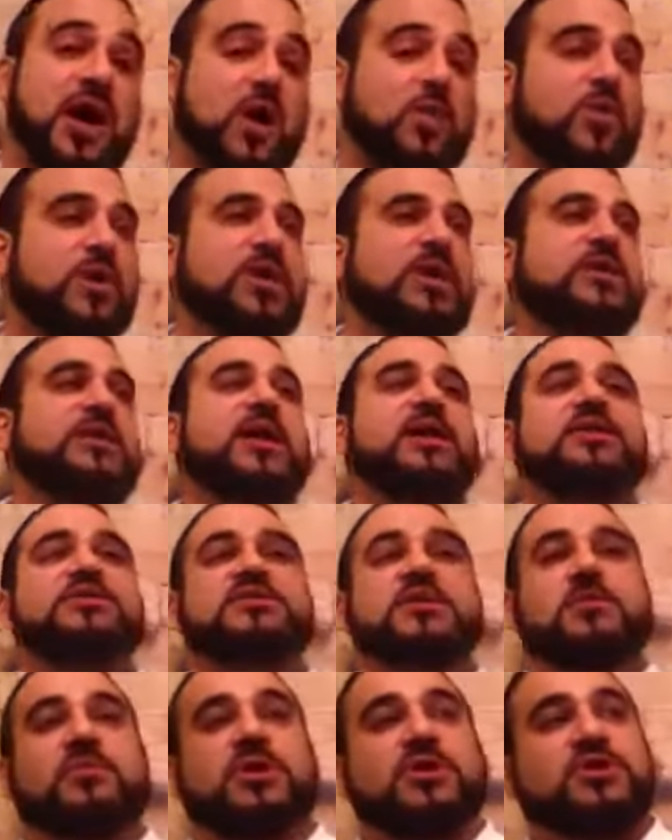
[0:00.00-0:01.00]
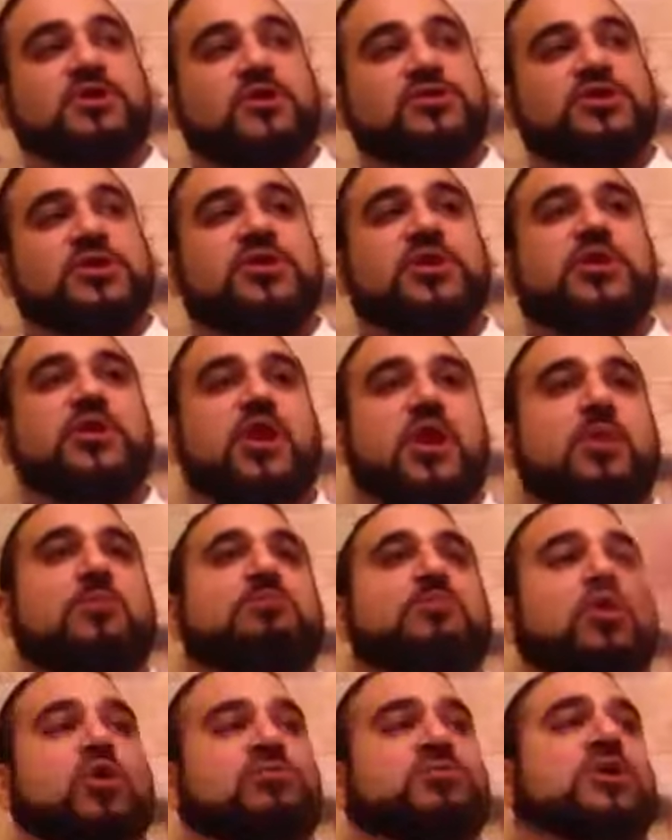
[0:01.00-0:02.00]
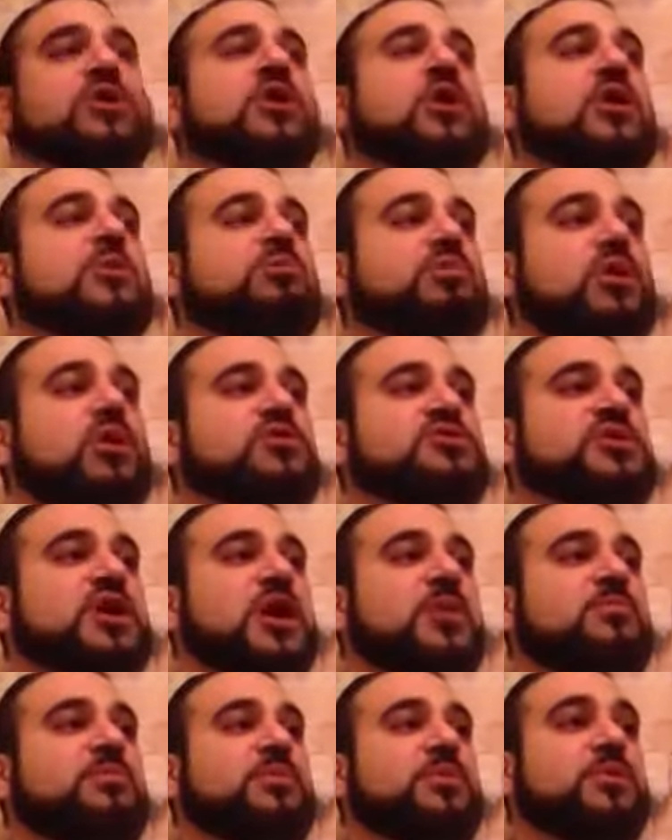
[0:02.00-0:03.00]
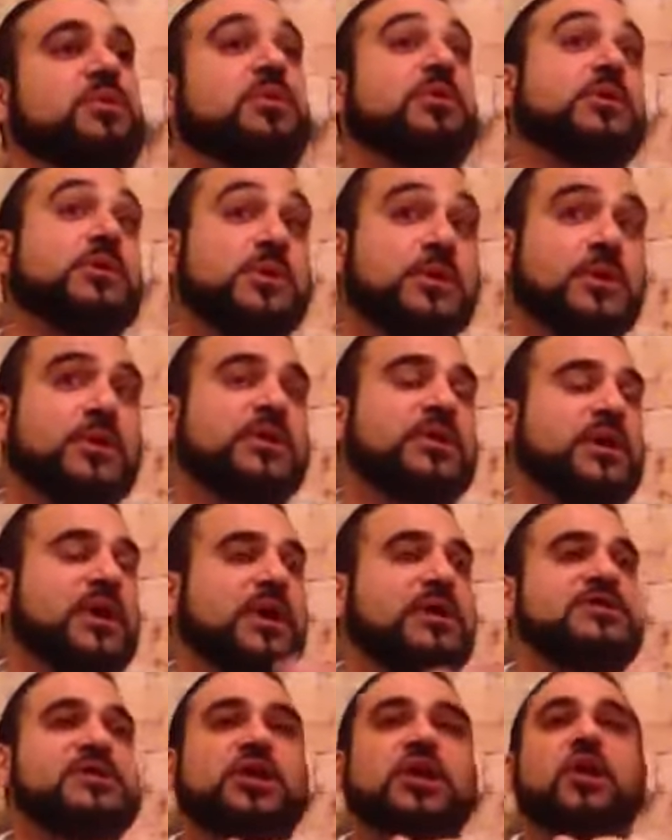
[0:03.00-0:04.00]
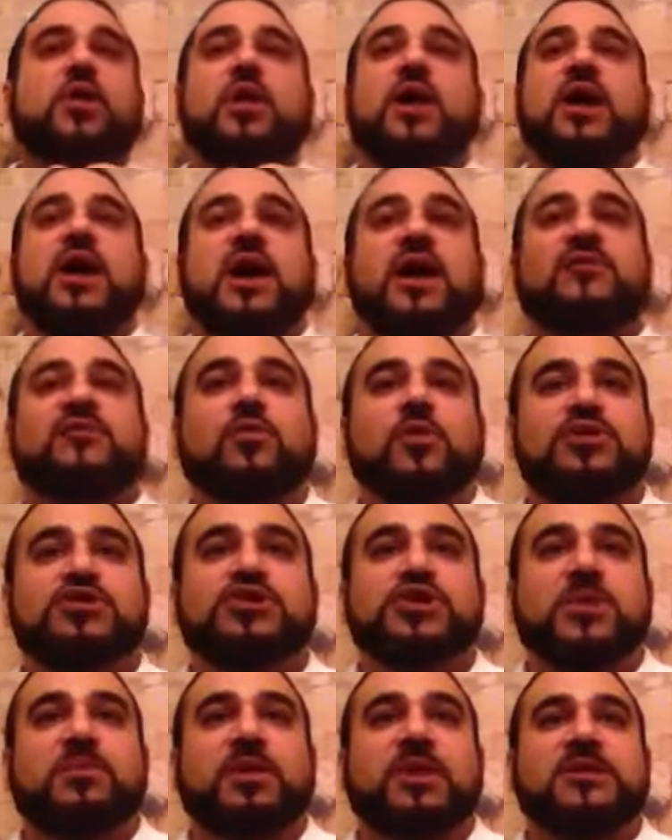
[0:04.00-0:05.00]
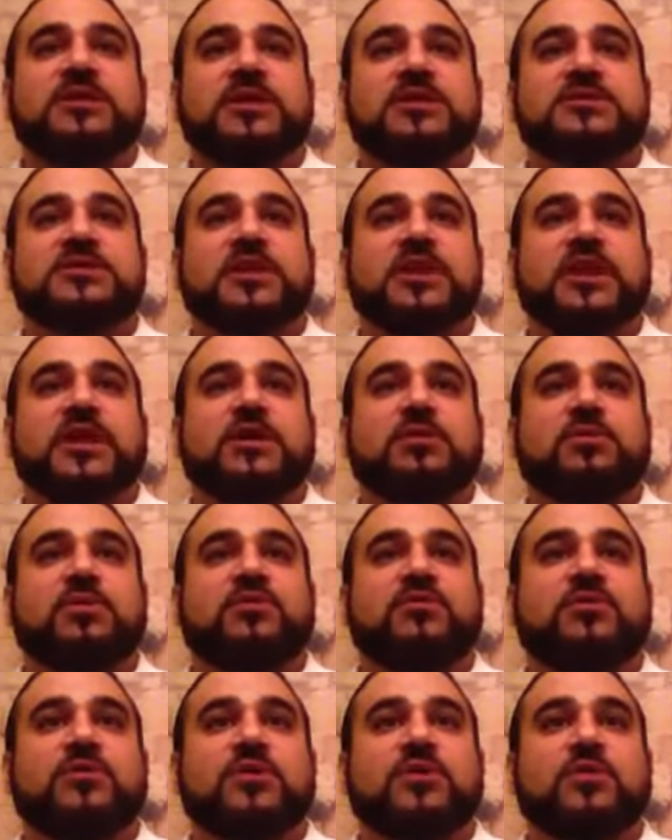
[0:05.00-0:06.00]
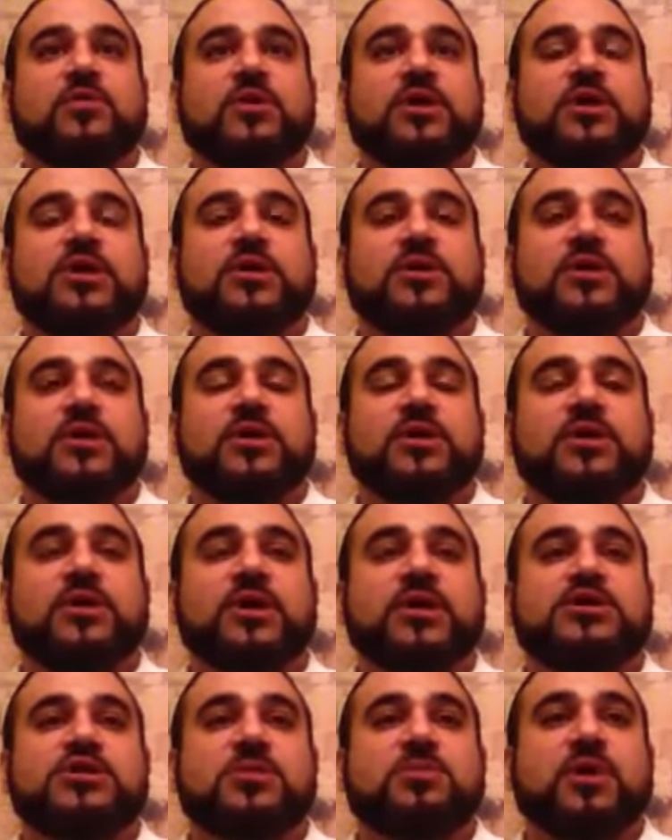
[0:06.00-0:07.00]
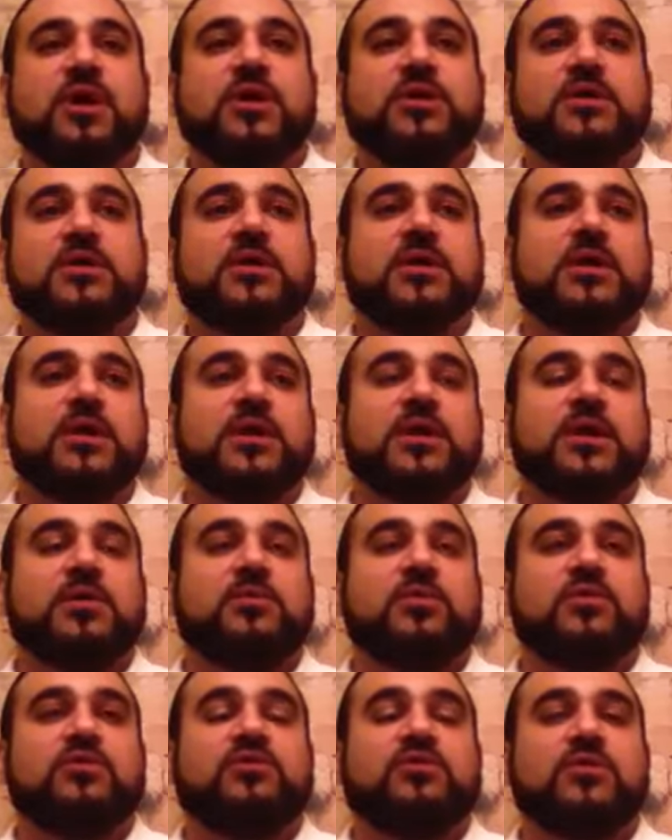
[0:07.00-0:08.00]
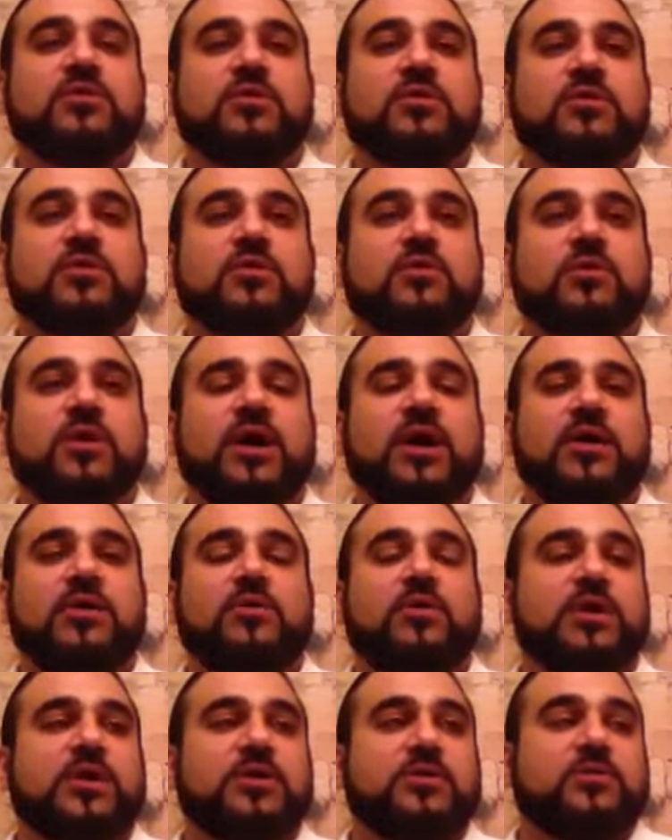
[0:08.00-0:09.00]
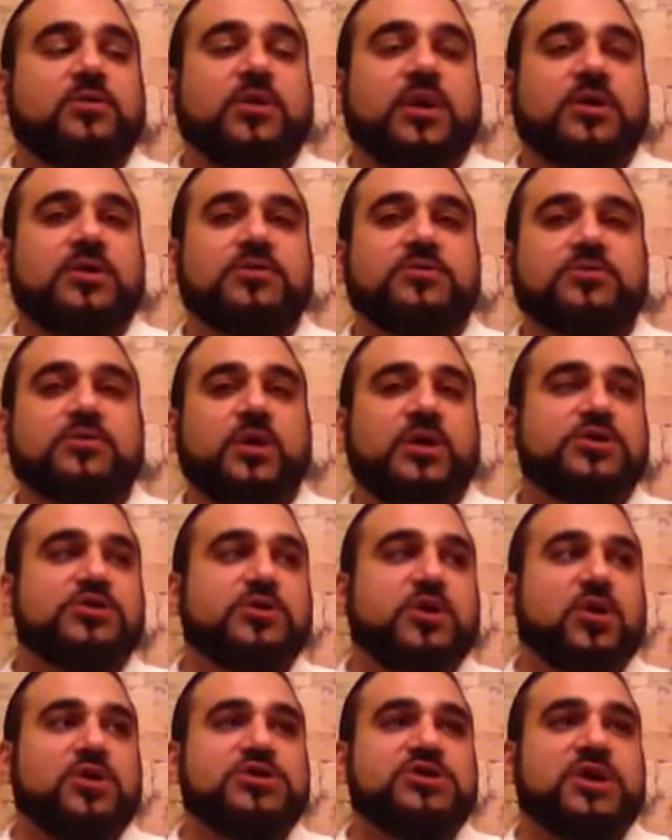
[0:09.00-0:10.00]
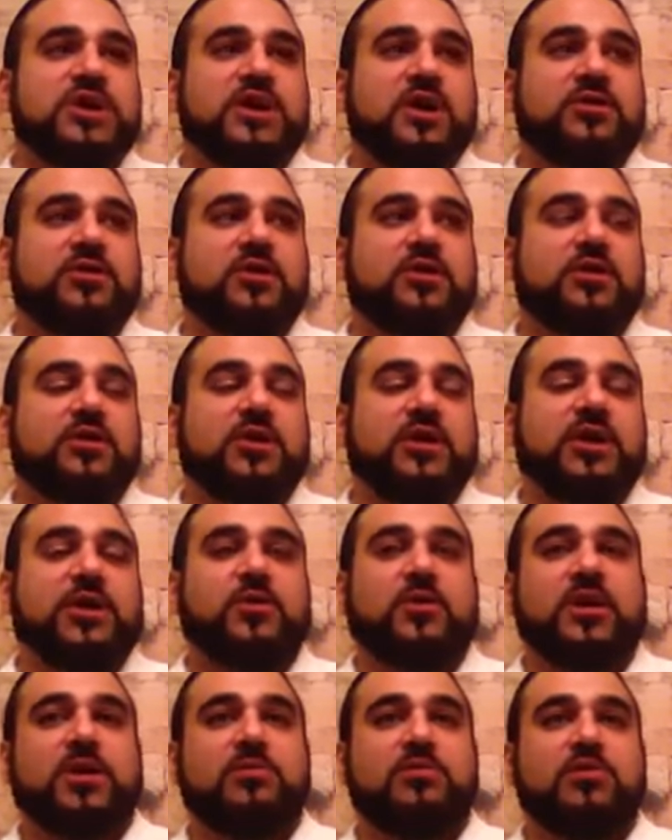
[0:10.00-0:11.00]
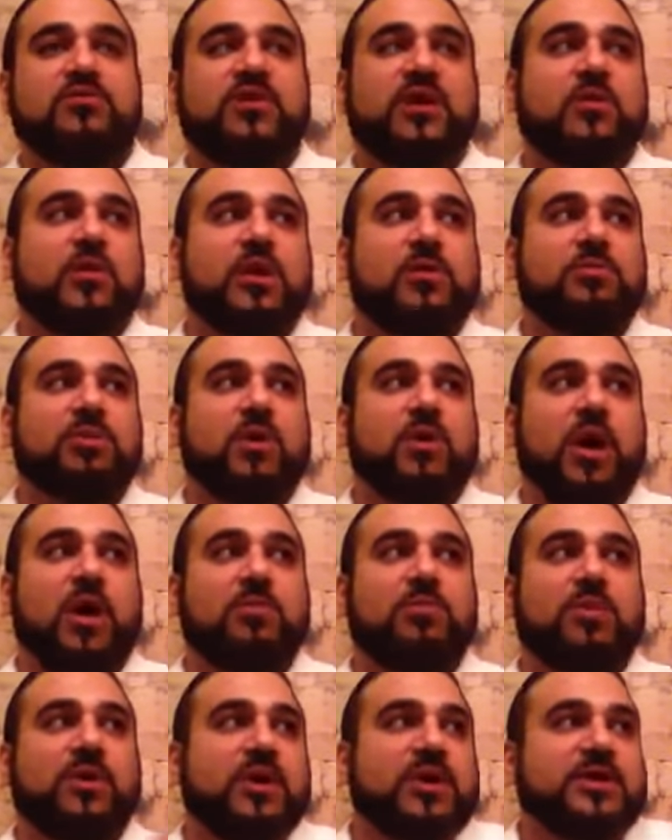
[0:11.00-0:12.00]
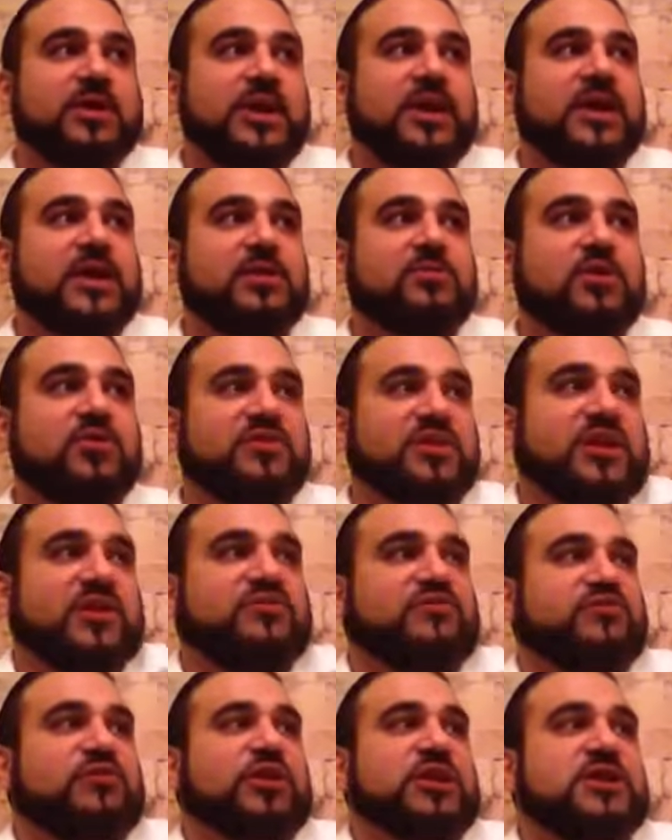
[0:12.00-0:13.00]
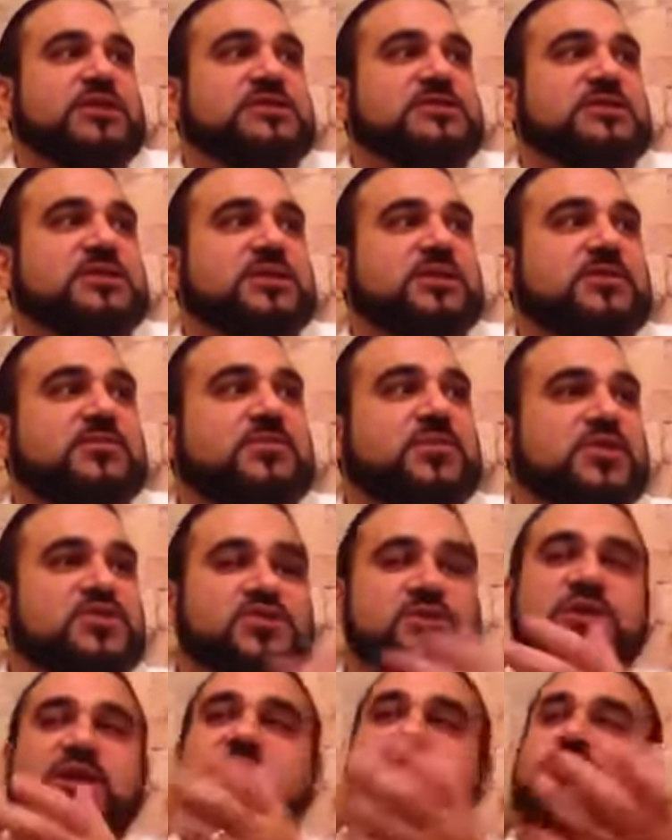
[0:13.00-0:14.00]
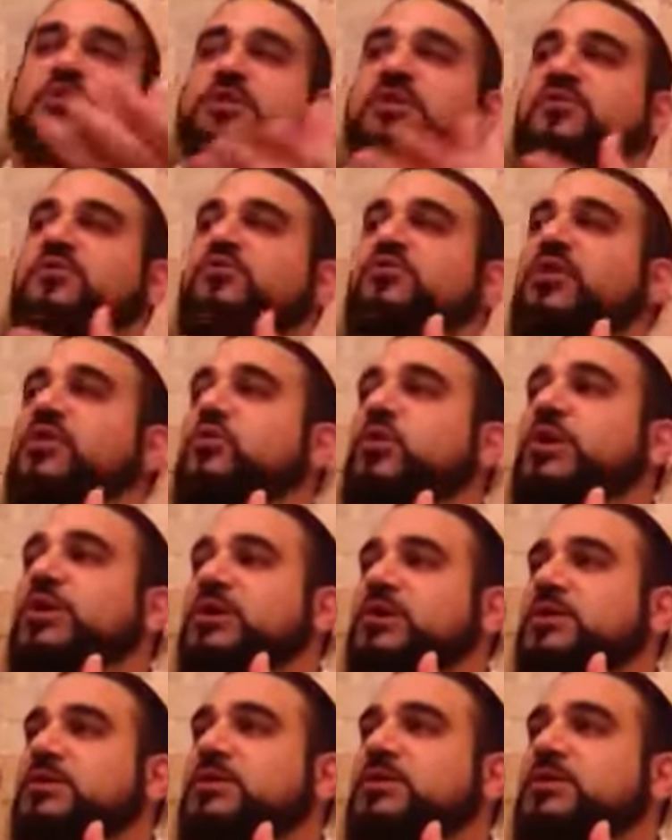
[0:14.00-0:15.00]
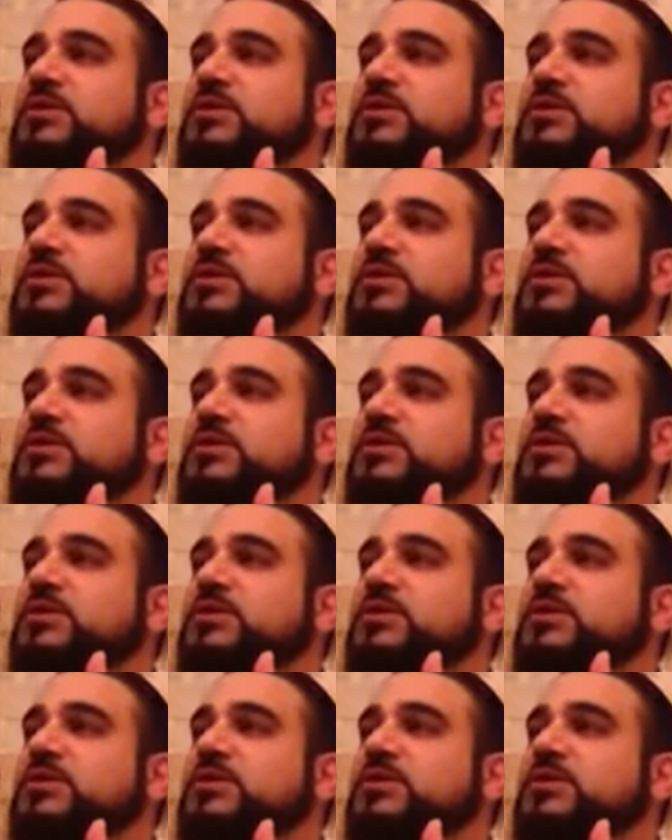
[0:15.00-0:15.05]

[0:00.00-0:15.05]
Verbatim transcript: A week later, somebody turns on the car, boom, the car blows up. The next thing you know, everyone's just going to be like this. They're not going to move. What are you doing? It's Shabbat. I can't move. Why? Why don't you go to synagogue? No, I don't want to move. I don't want to blow up. They're not going to move. They're going to freeze. So it takes away the free will.